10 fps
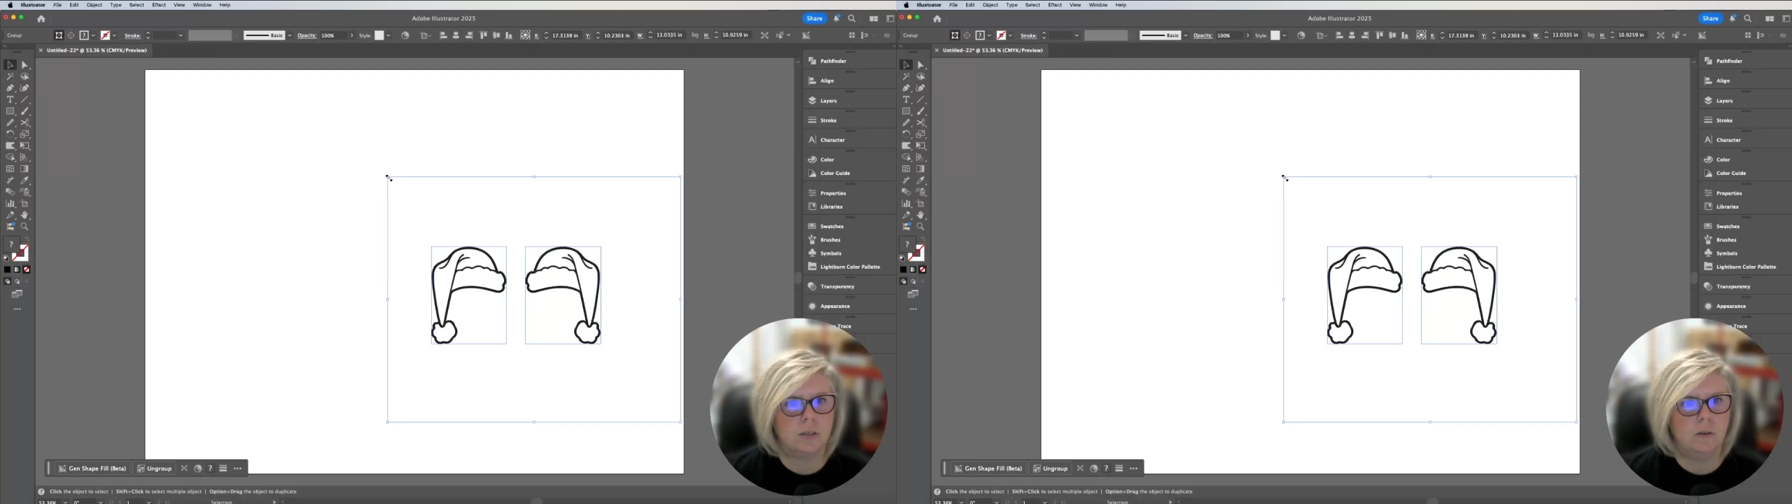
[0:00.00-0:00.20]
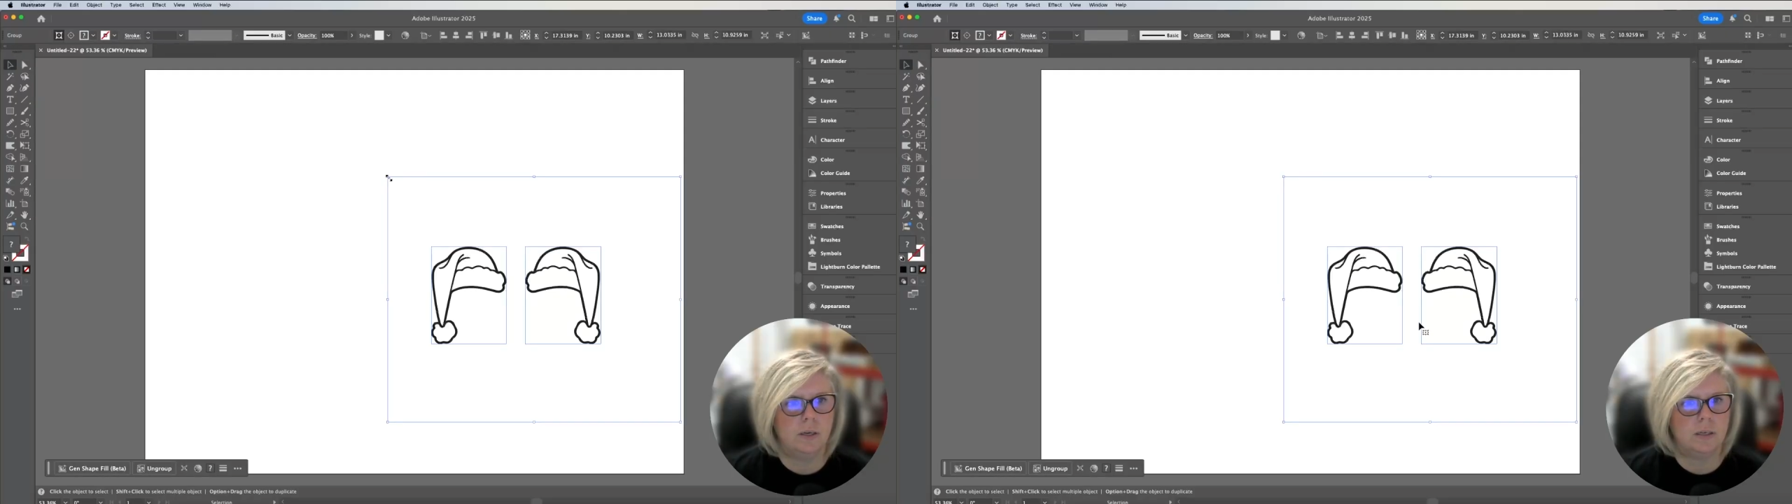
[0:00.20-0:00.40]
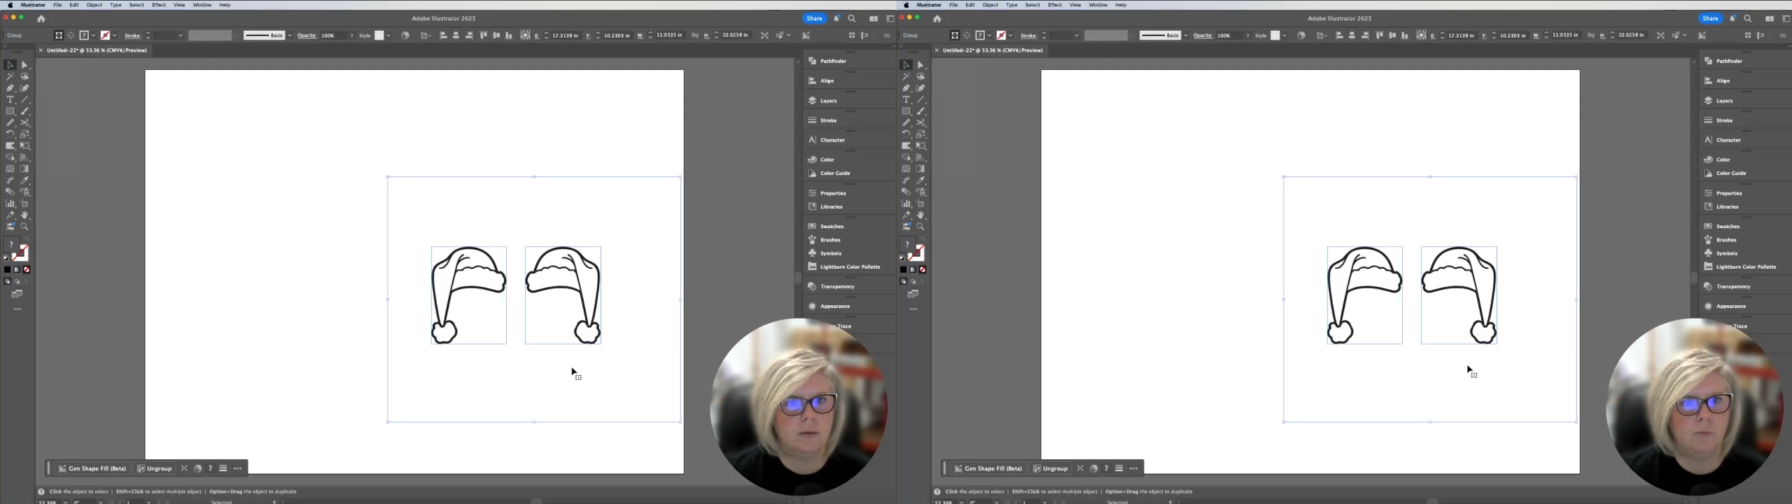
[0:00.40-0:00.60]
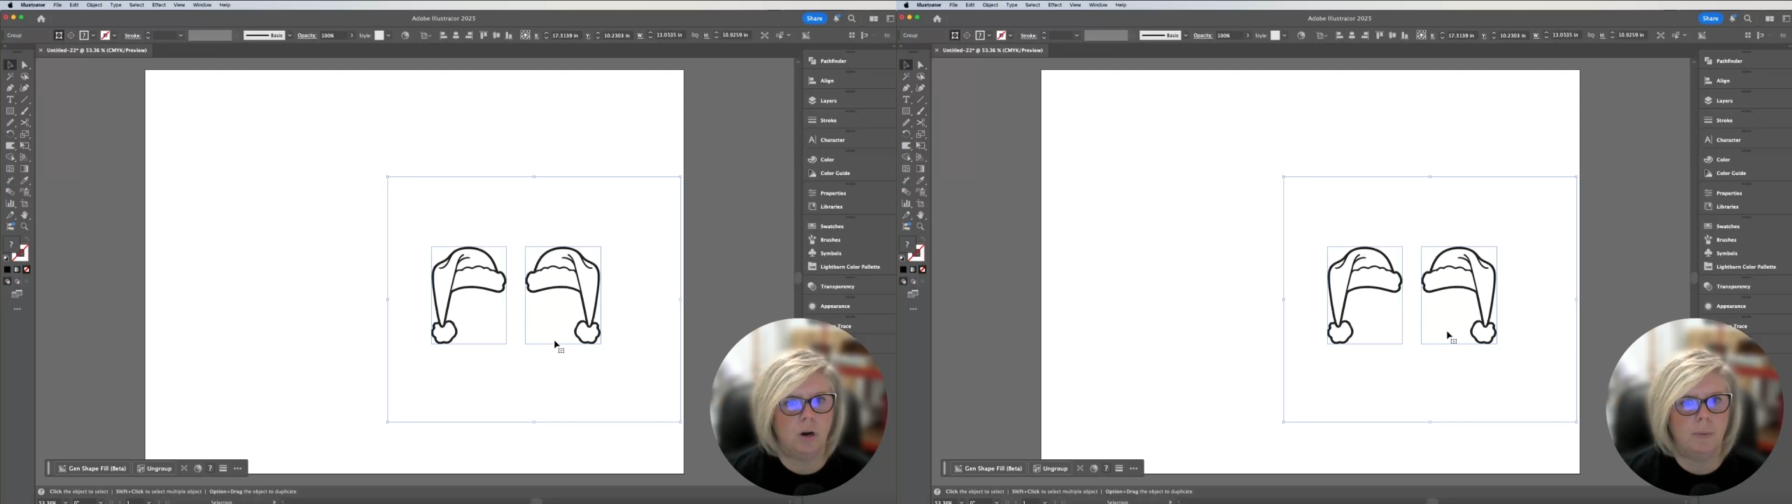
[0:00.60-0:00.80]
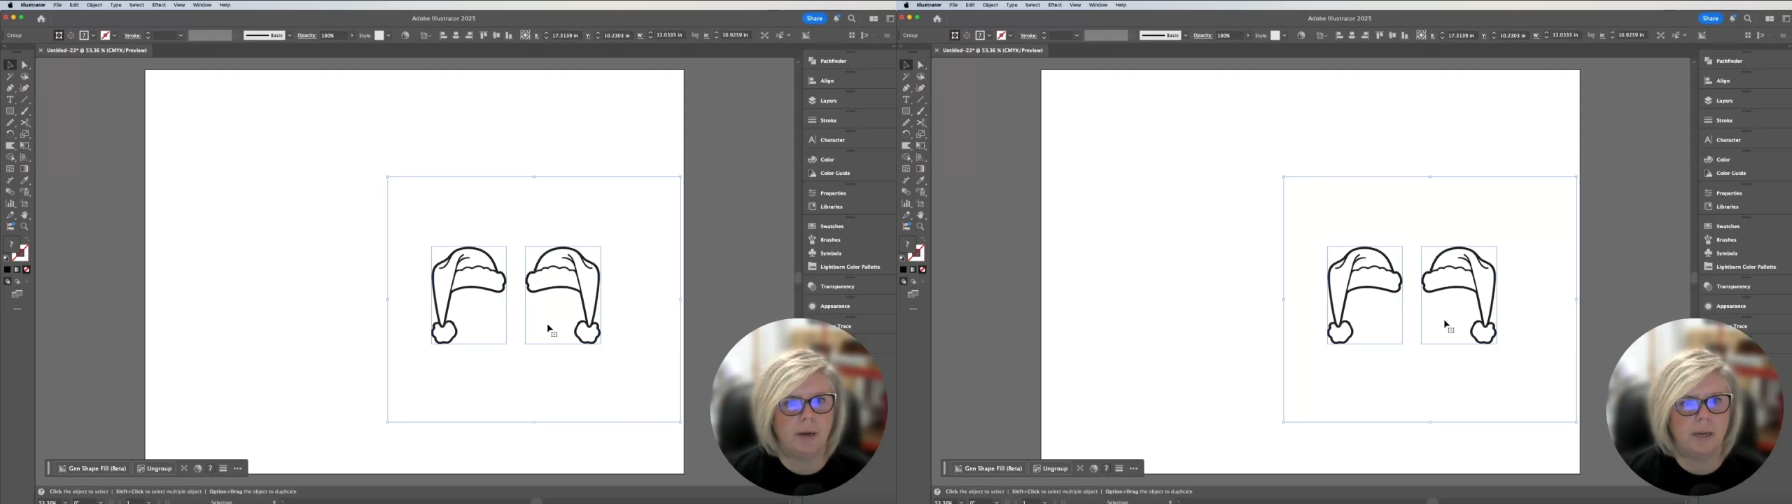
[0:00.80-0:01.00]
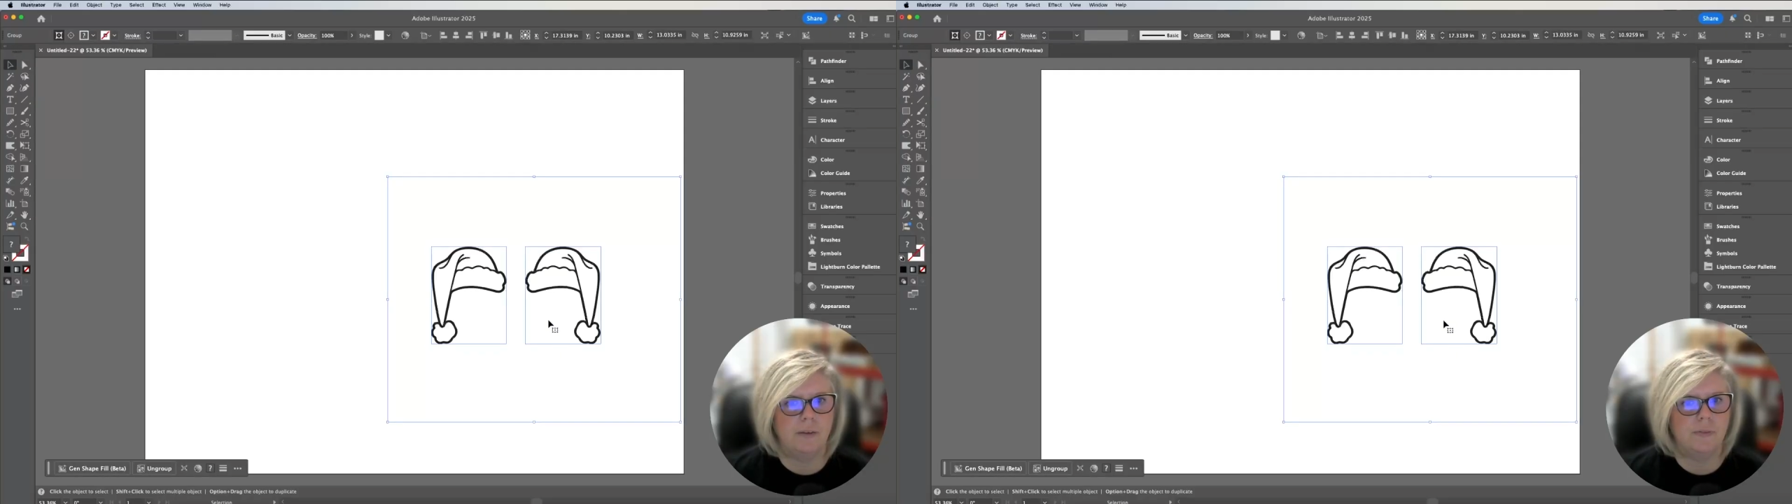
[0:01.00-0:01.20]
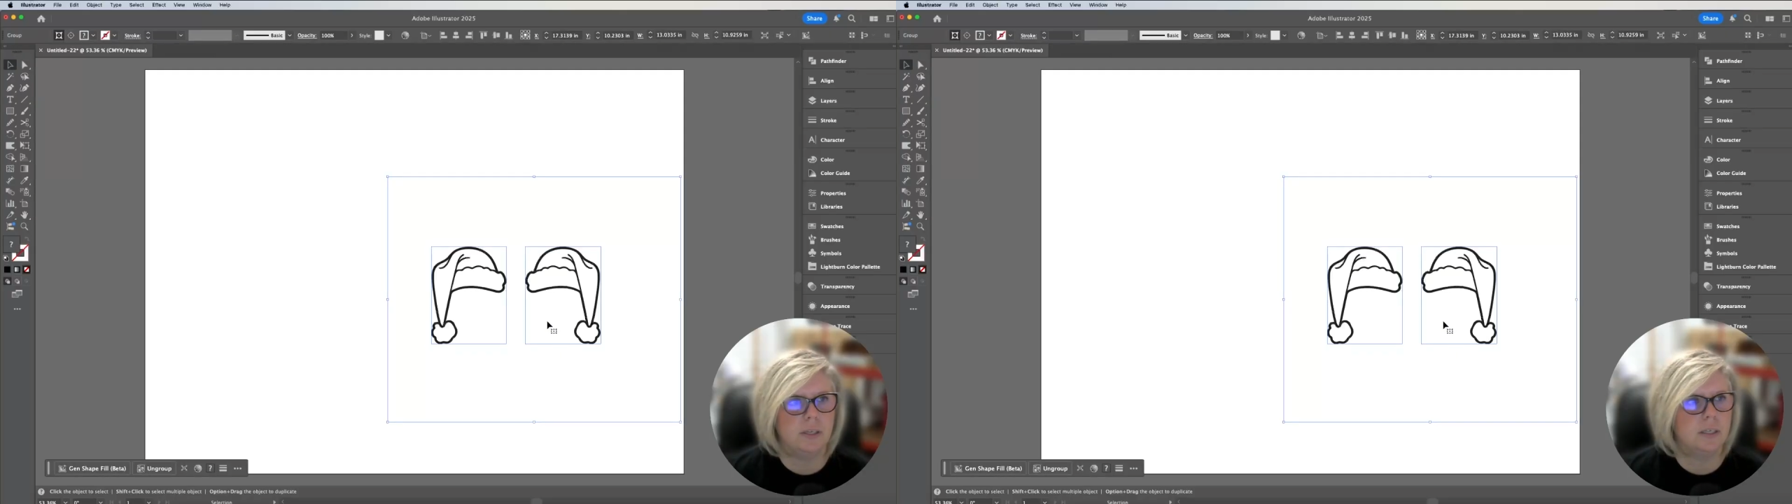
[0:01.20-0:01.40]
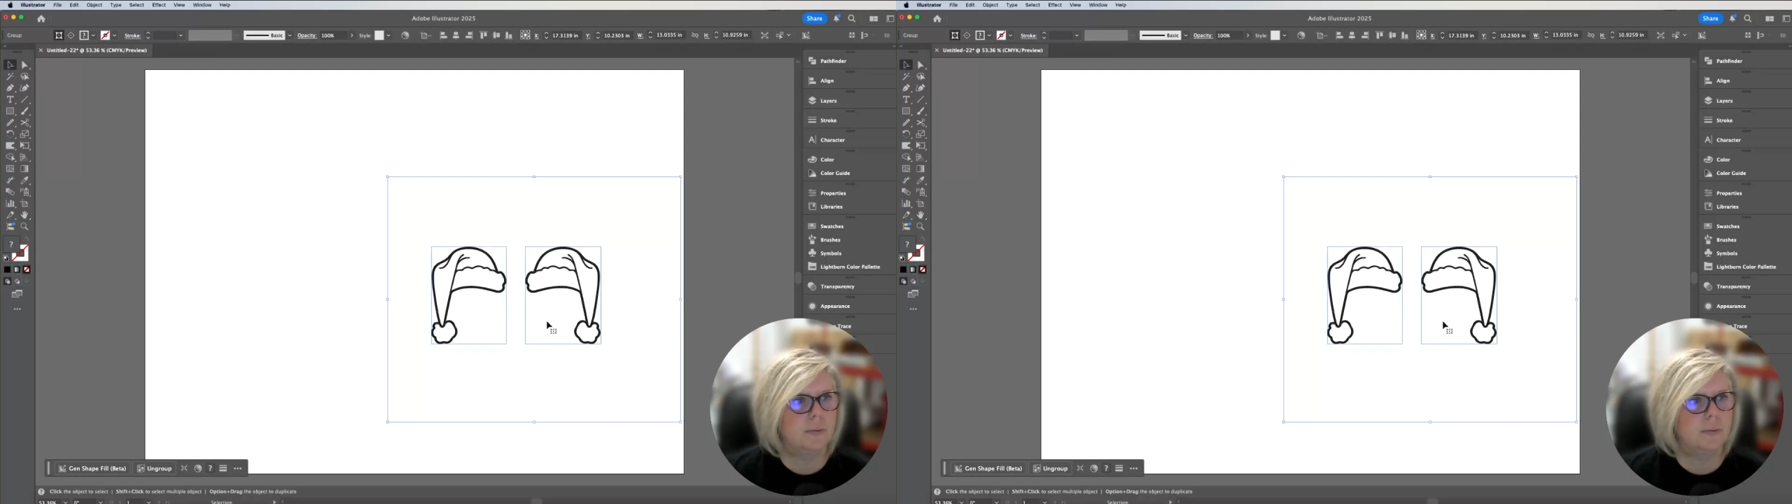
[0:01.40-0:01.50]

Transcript: click somewhere on my canvas.